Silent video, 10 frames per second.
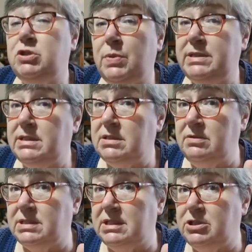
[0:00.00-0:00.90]

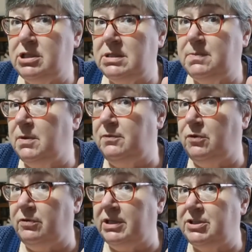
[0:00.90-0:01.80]
22 stitches per
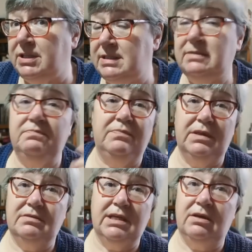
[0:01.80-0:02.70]
4 inches,
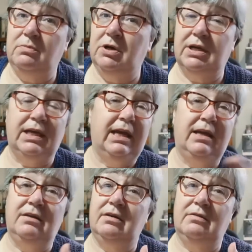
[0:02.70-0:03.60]
so you're working it
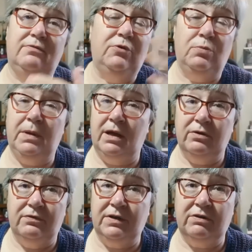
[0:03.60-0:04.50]
in a 4-ply
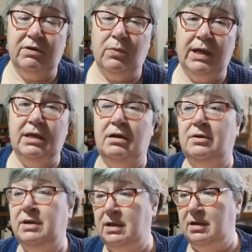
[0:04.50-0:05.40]
or fingering weight
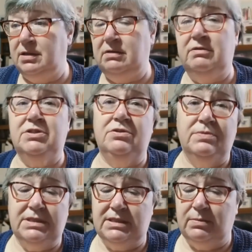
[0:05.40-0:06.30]
yarn, the original
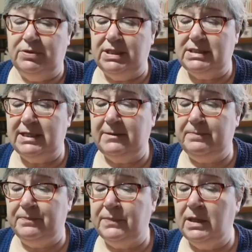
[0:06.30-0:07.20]
was a double knitting,